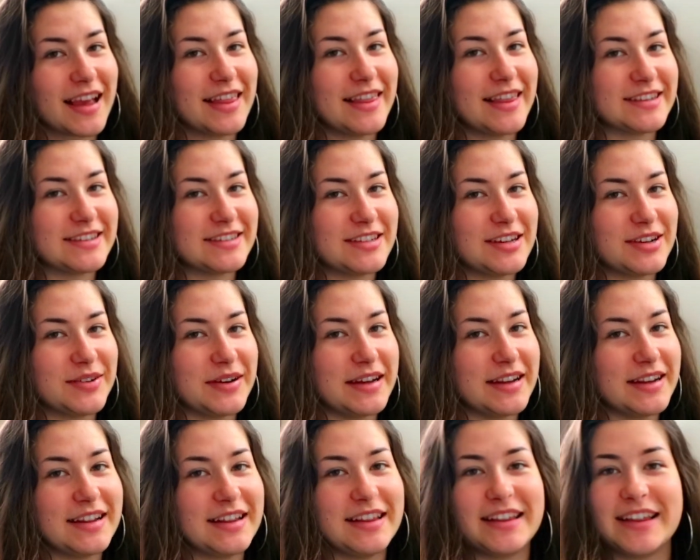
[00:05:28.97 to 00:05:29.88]
let's do
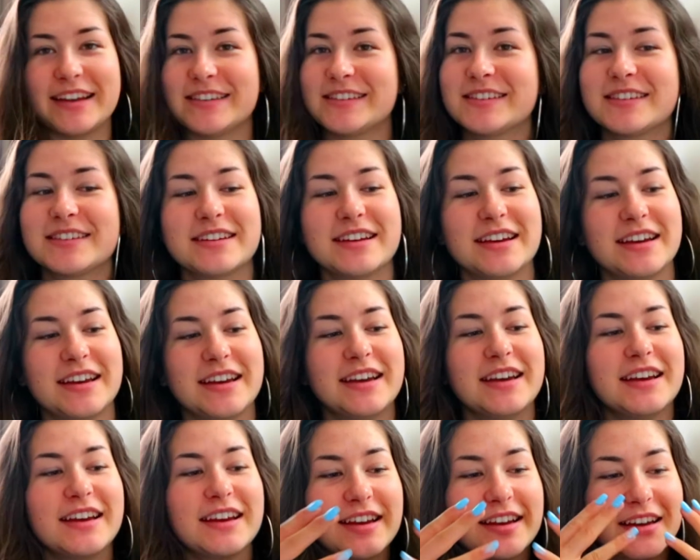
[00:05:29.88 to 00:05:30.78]
it. Let's
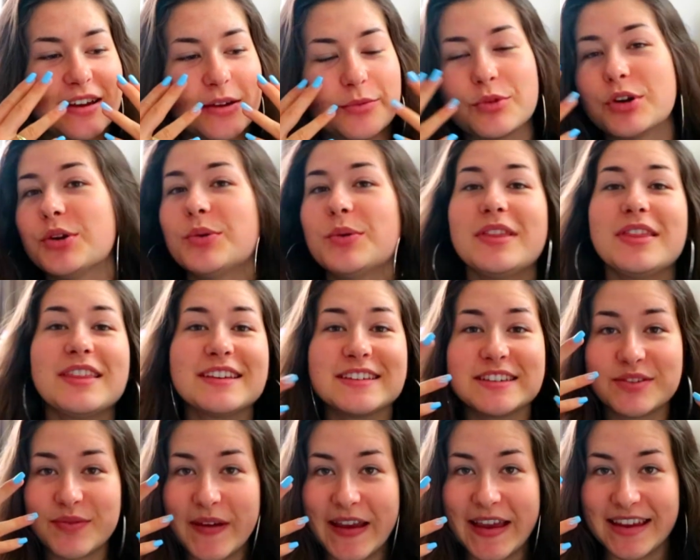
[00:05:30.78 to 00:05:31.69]
ruin
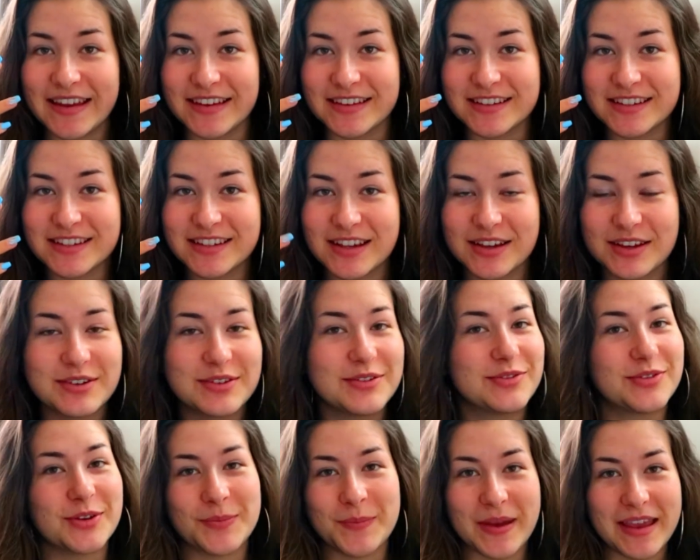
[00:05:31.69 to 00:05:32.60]
this face
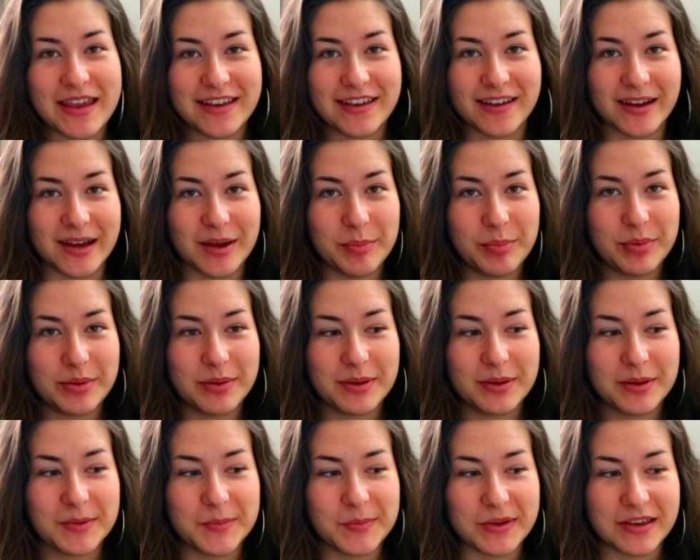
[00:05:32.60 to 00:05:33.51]
for makeup,
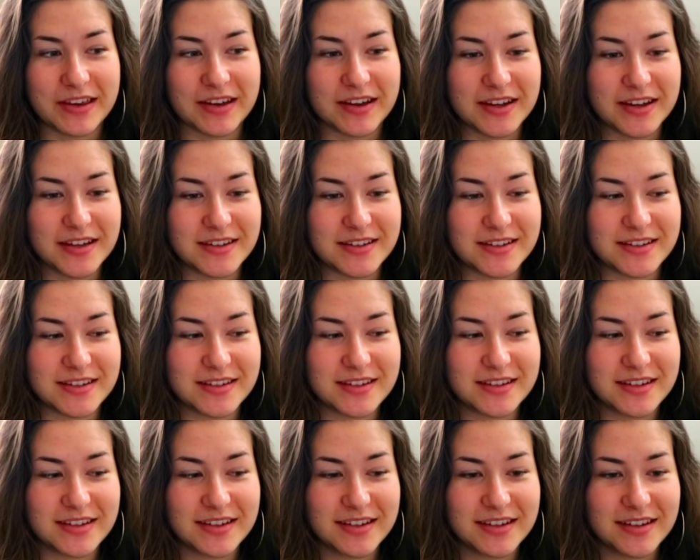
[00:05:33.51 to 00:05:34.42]

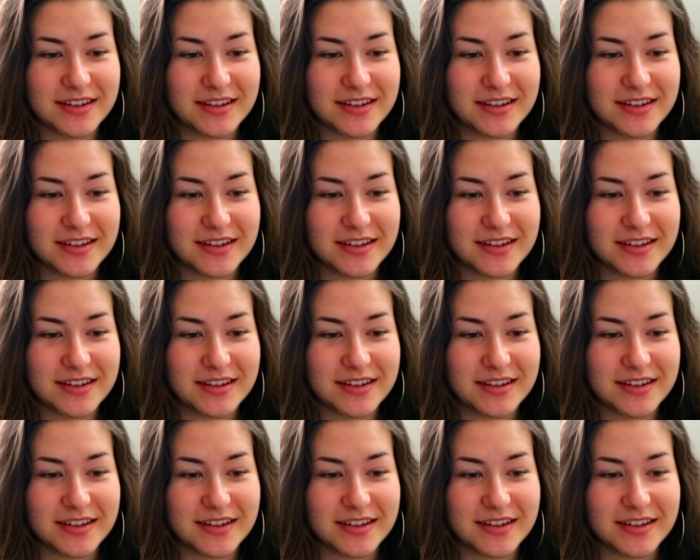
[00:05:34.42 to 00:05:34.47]
because,